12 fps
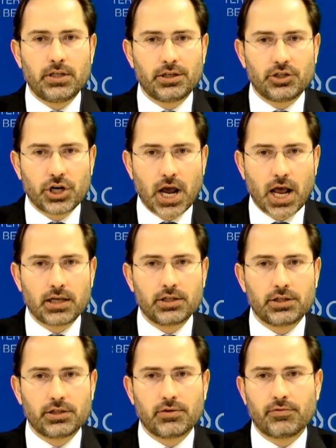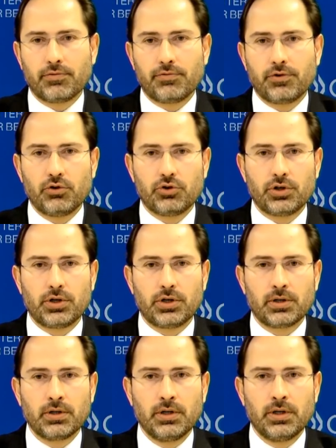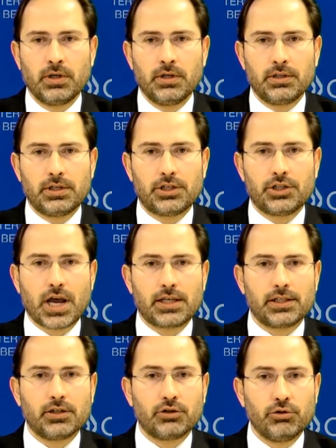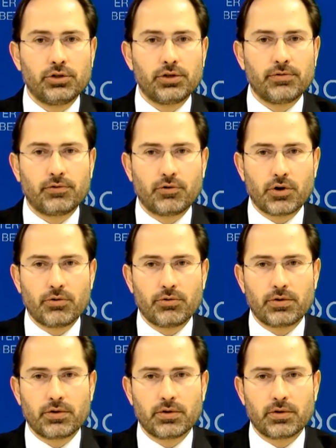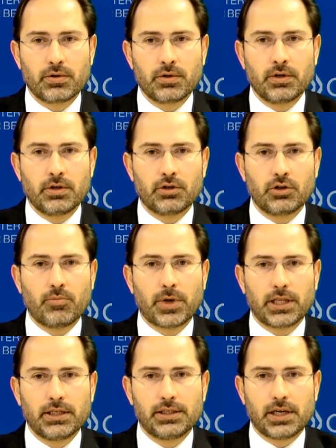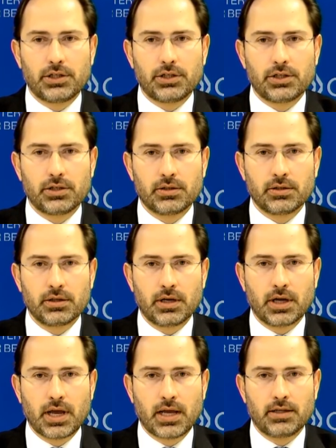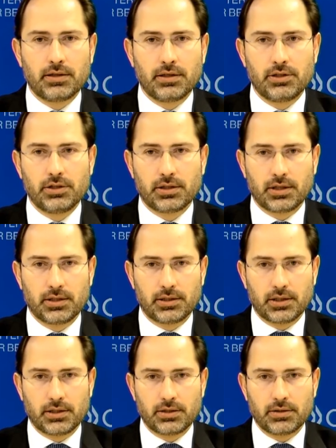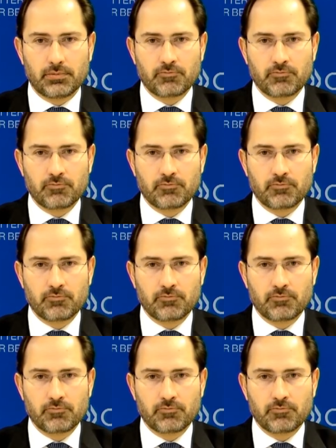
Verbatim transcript: the challenges of the future, such as inclusive growth, globalization, and digitalization.